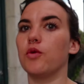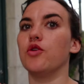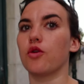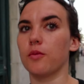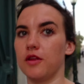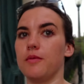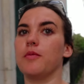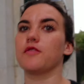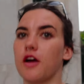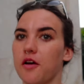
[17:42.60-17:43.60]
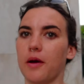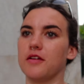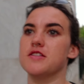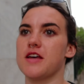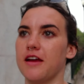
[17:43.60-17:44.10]
when normally people talk about
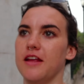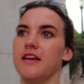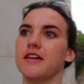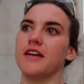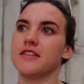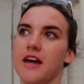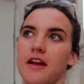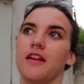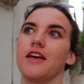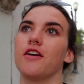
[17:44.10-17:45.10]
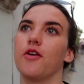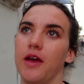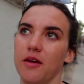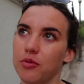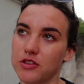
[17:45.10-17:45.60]
anxiety, it's kind of like,
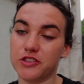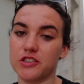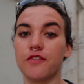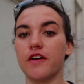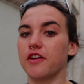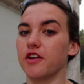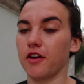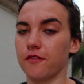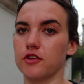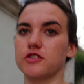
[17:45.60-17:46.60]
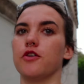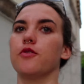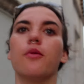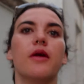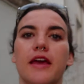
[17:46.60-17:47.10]
okay, push yourself out of your comfort
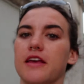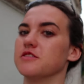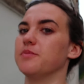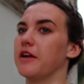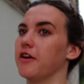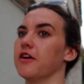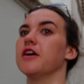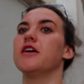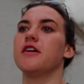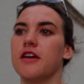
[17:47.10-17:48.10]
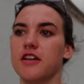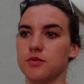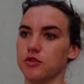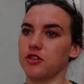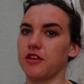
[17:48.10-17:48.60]
zone, it gets better,
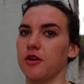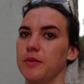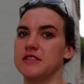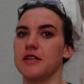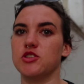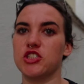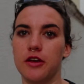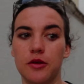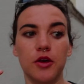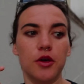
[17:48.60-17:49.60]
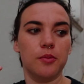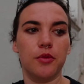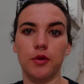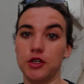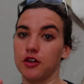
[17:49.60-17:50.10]
exposure therapy type shit.
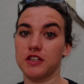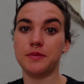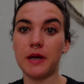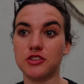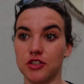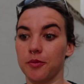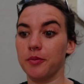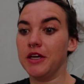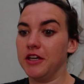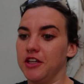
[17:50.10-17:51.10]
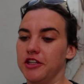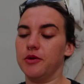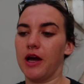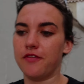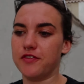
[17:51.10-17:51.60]
But when you're on the spectrum, you
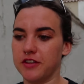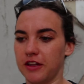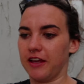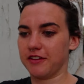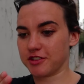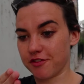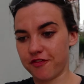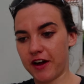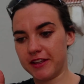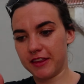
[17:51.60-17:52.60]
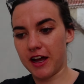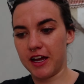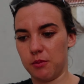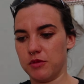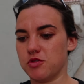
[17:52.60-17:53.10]
have to, like, there's a fine
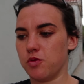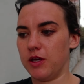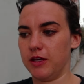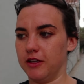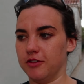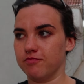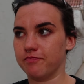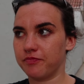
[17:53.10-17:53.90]
line between